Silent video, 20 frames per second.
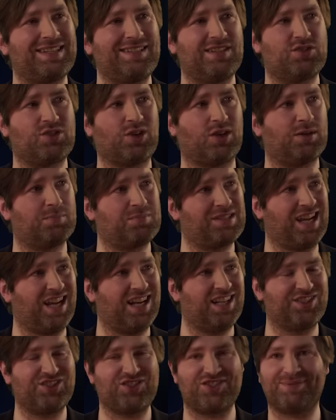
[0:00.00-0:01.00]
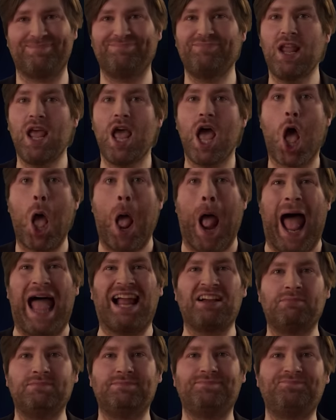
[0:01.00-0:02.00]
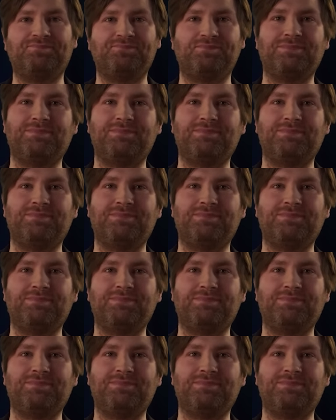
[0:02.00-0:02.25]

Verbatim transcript: To sit in solemn silence, I am.